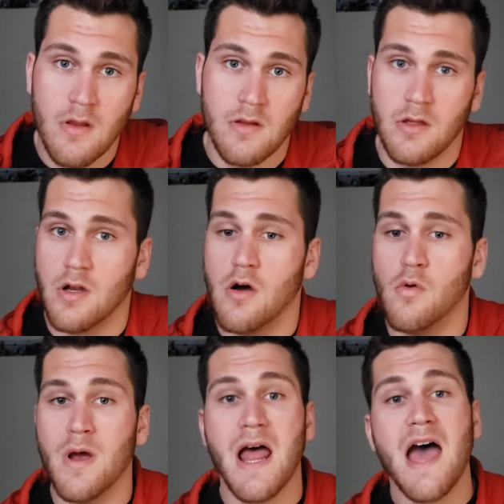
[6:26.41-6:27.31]
You know,
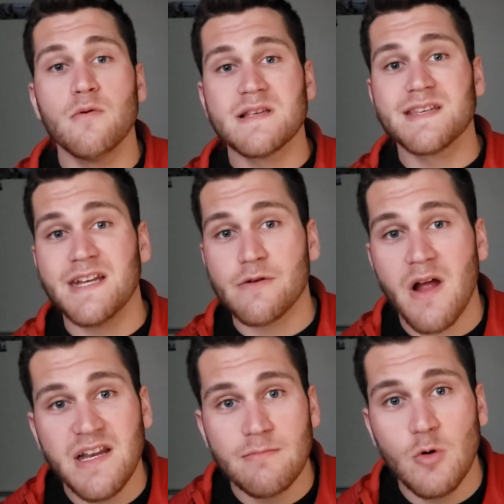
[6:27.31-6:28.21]
when I was getting
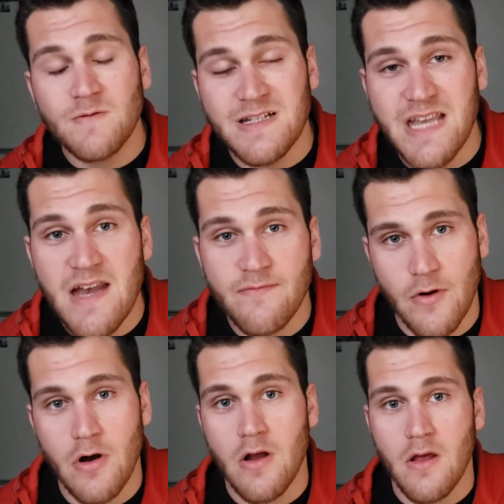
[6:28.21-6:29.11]
ready to move to
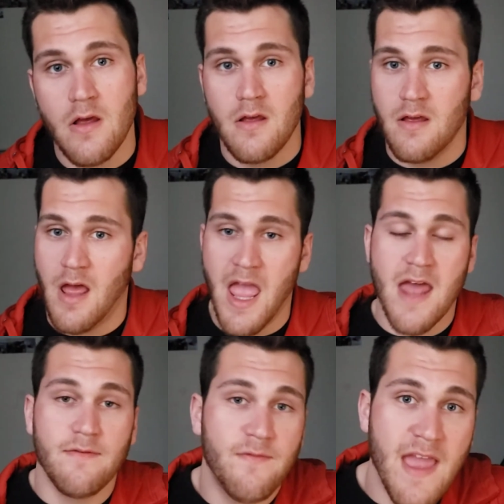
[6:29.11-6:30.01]
Denver, I
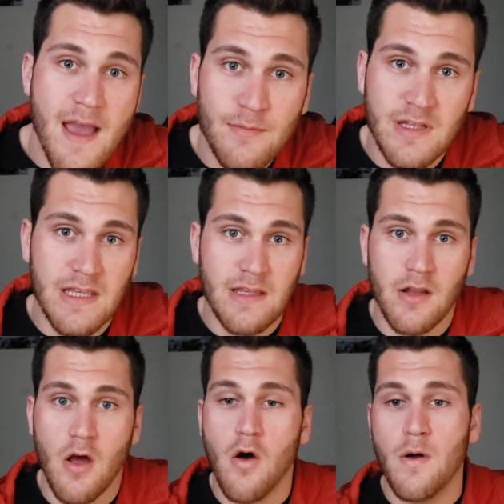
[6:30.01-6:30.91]
had family, you
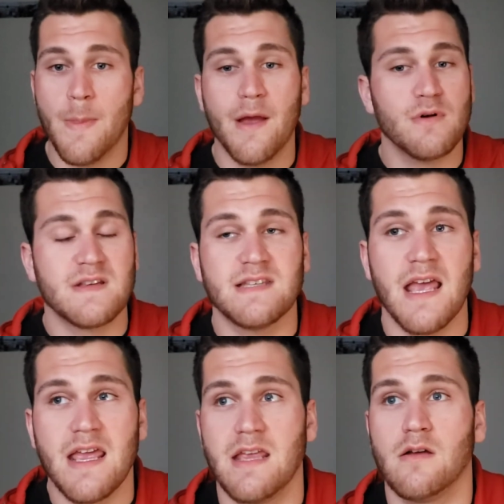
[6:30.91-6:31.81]
know, and they were
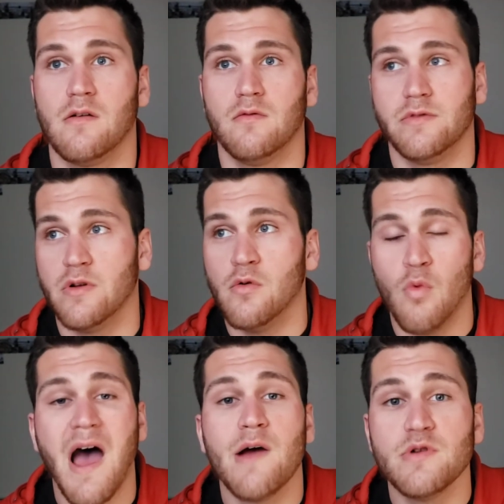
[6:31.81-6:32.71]
saying, you know,
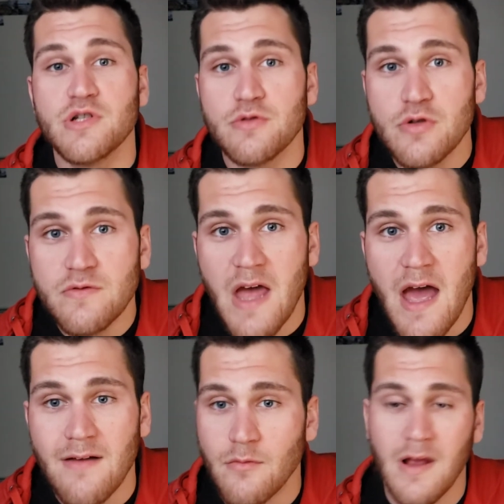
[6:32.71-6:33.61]
why would you do
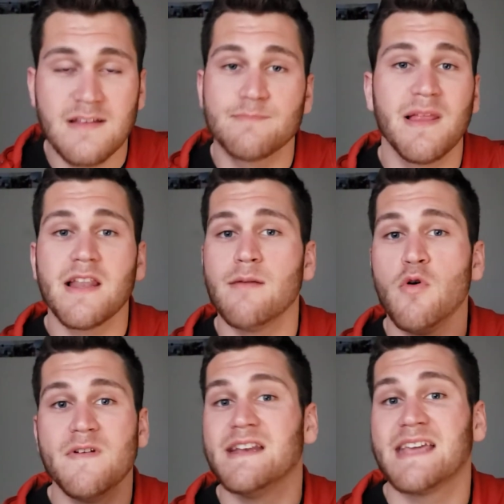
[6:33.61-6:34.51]
that? Where I was planning on
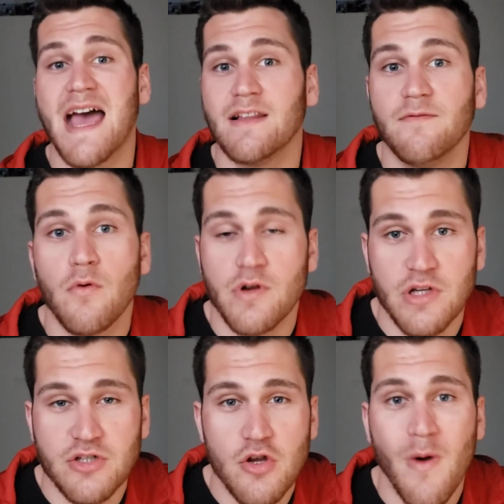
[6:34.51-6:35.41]
moving to
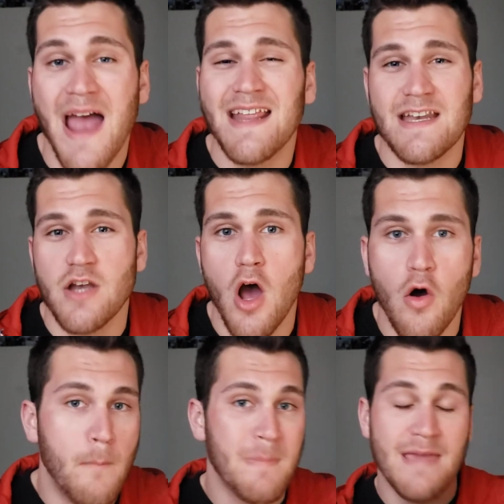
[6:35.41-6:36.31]
California too. I didn't
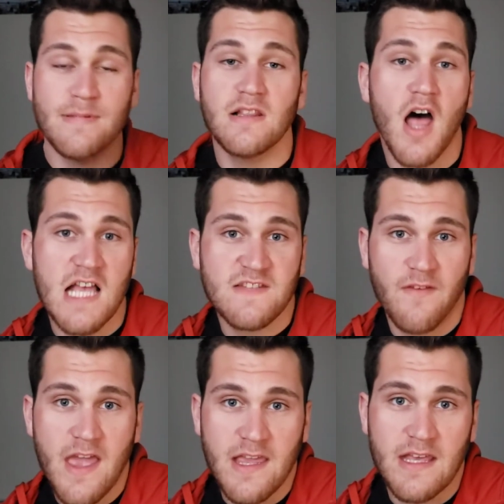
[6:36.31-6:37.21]
know, maybe Las
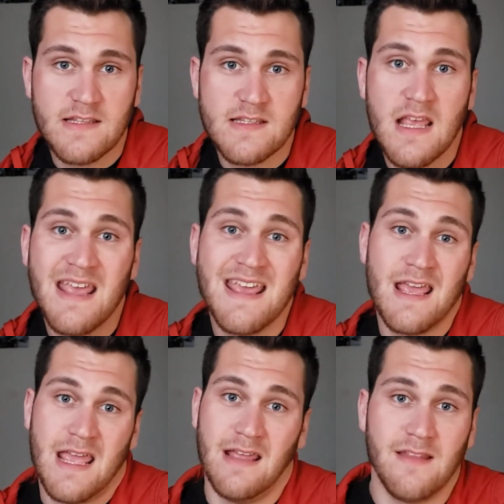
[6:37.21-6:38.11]
Vegas.
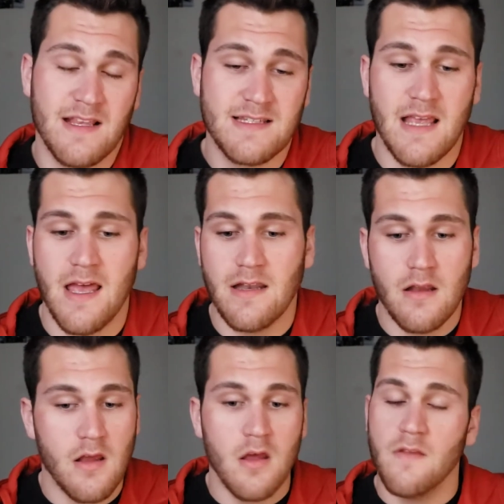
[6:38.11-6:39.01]
And they
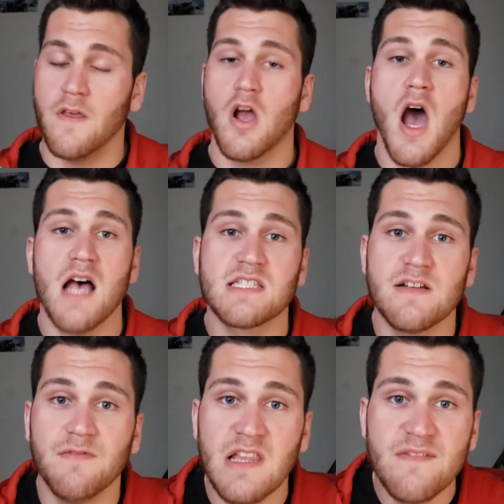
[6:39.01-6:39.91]
said, the cost
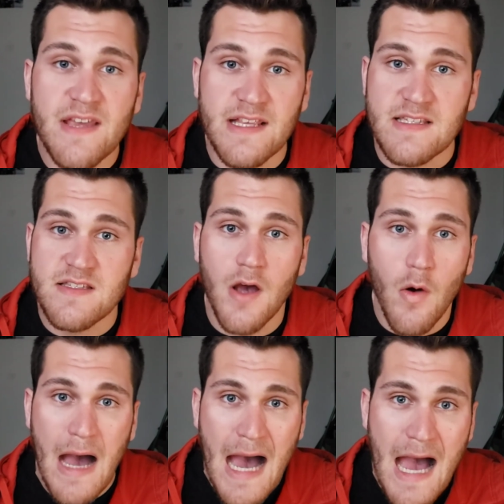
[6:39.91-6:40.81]
of living is so
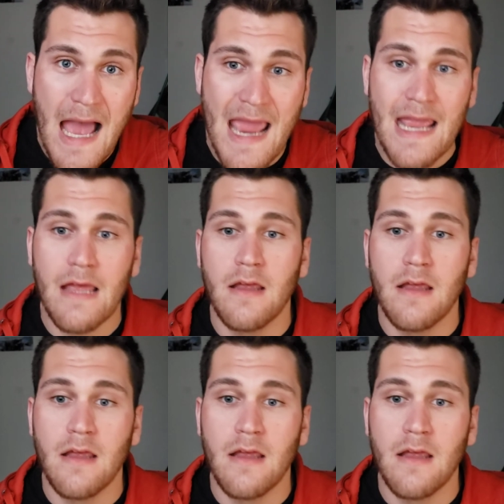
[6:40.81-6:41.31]
high.